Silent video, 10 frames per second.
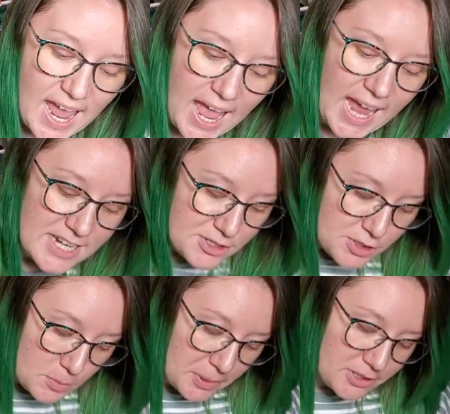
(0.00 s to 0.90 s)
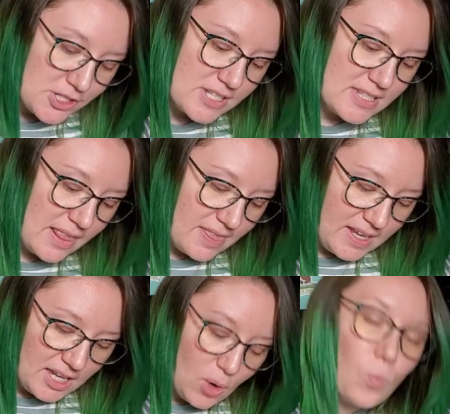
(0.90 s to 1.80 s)
I do purchase
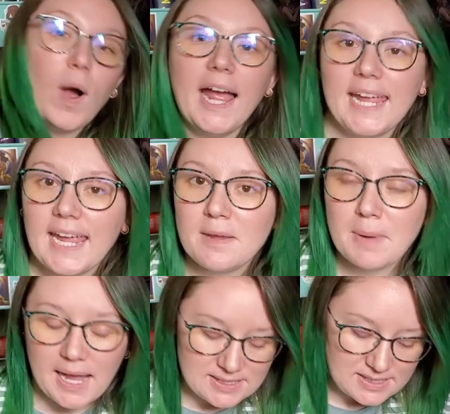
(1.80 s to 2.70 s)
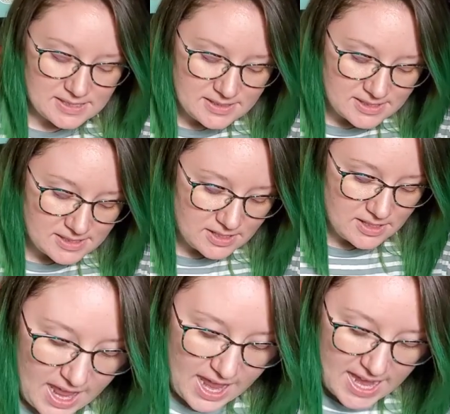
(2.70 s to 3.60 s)
the YA boxes
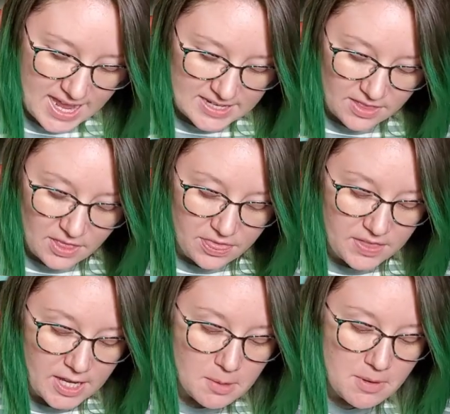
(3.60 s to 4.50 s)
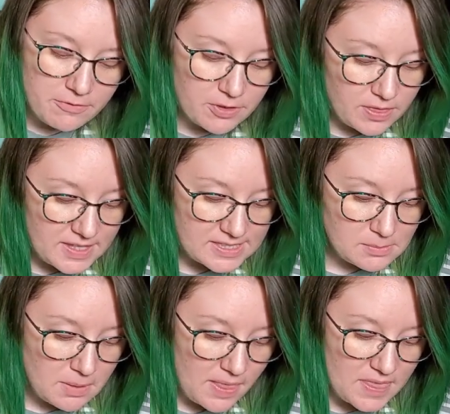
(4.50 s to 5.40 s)
and the theme for this
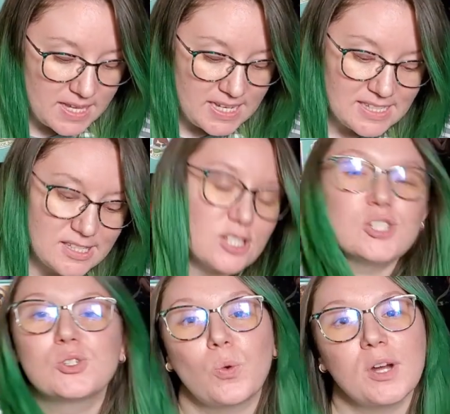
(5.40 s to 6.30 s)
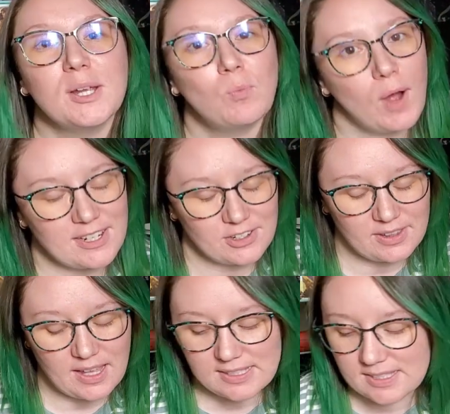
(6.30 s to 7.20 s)
month is Story
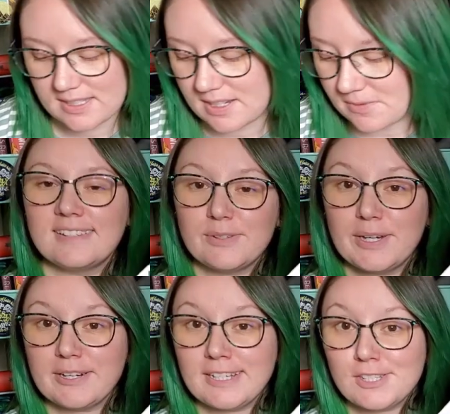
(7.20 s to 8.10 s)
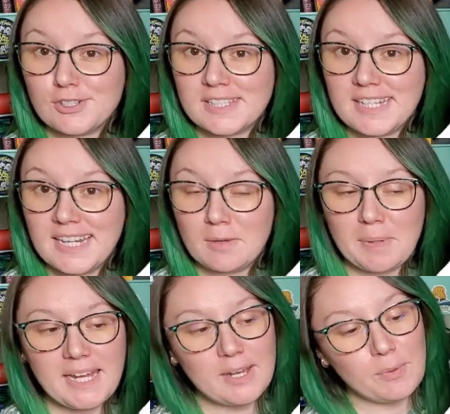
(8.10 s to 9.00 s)
Wanderlust. So here is your sneak
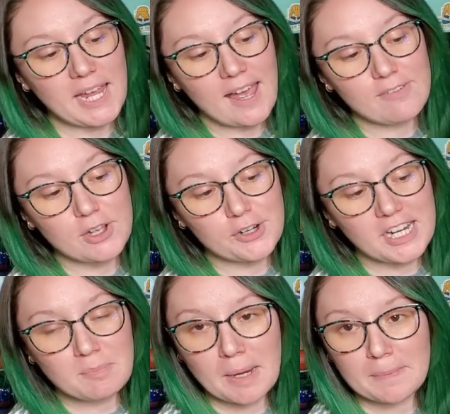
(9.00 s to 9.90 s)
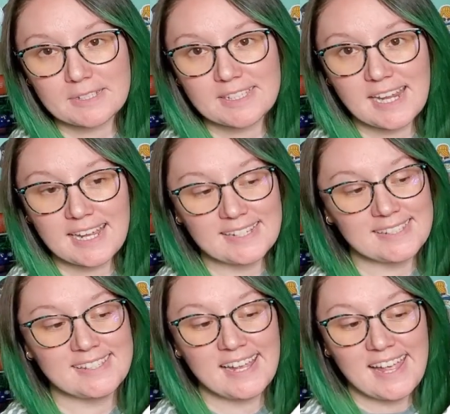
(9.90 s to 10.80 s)
peek. We have green paper
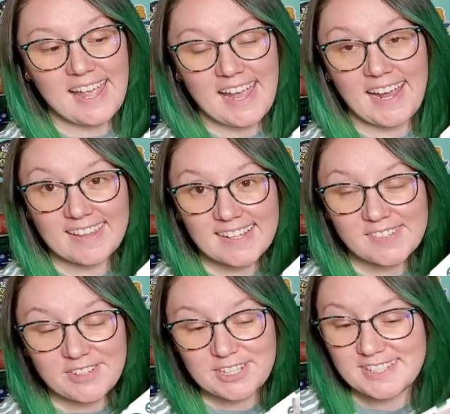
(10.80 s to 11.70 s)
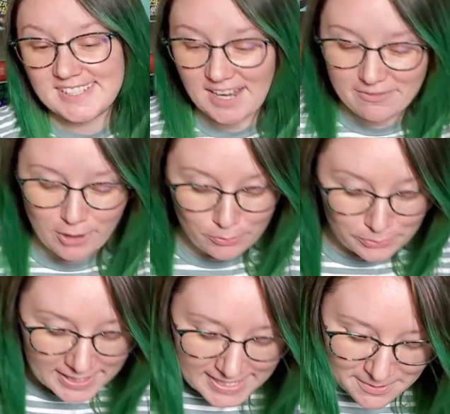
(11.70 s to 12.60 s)
snakes and lots of good stuff
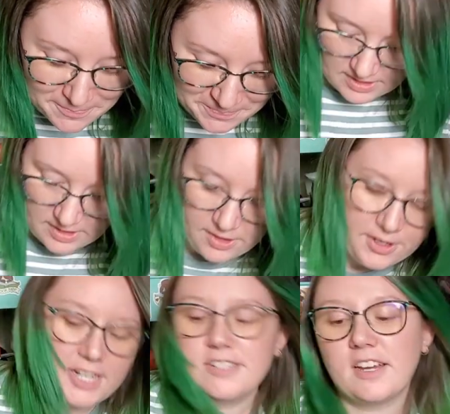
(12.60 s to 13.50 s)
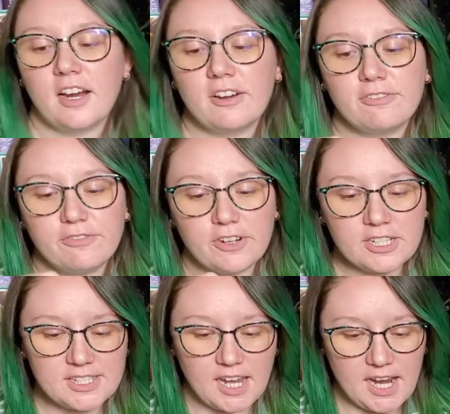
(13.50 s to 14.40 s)
already. All right, our
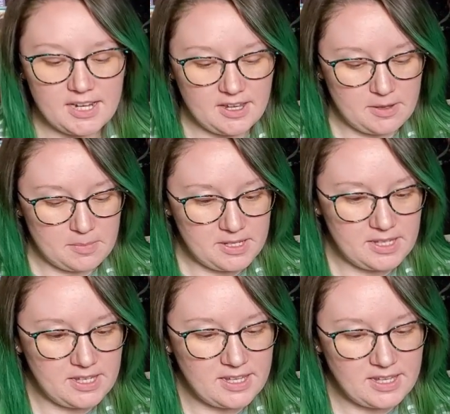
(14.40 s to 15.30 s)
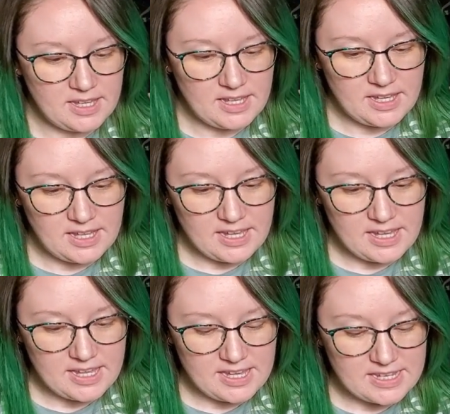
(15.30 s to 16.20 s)
first item
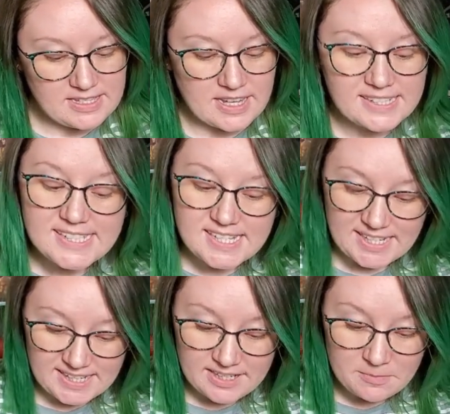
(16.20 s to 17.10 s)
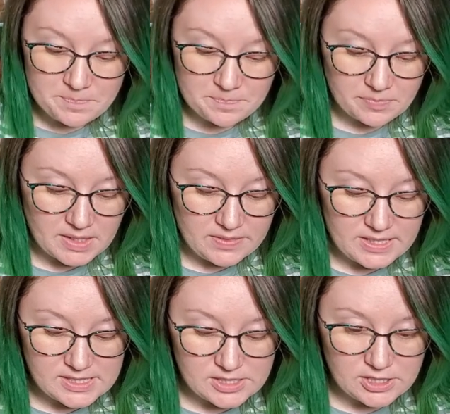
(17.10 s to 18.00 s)
is a tea.
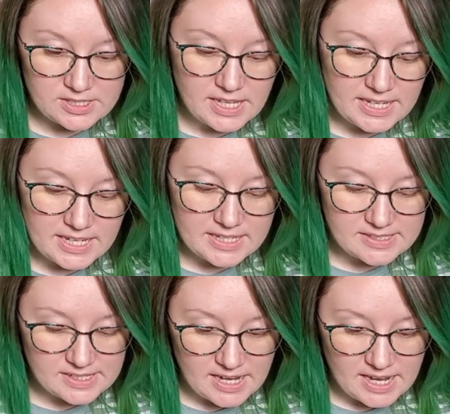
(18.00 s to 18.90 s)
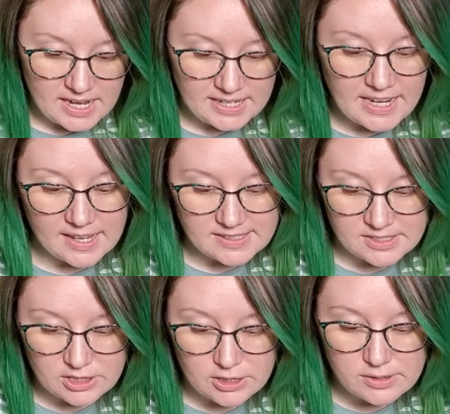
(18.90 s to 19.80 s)
This looks like it's a, yes, it's
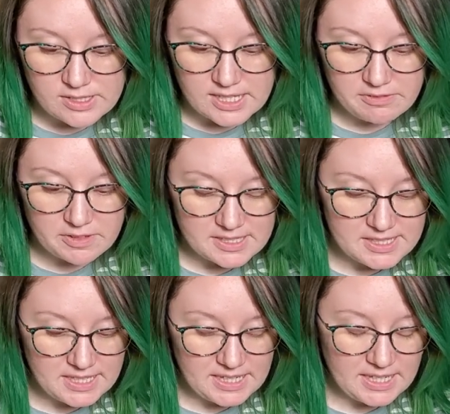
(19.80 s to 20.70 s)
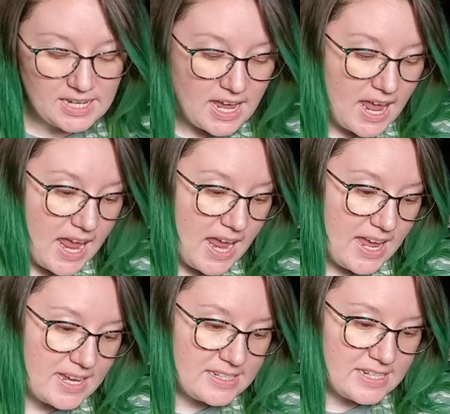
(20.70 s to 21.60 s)
a loose leaf tea
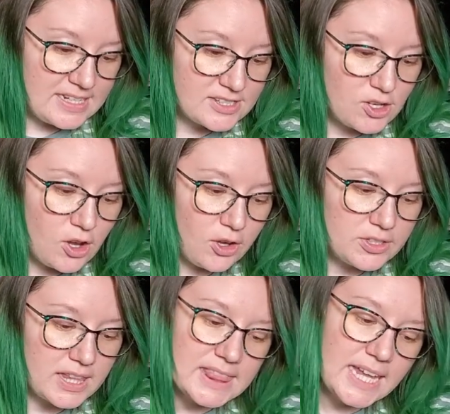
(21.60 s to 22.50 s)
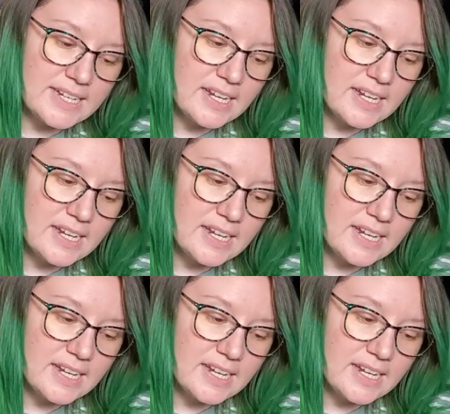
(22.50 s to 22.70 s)
and it's called Late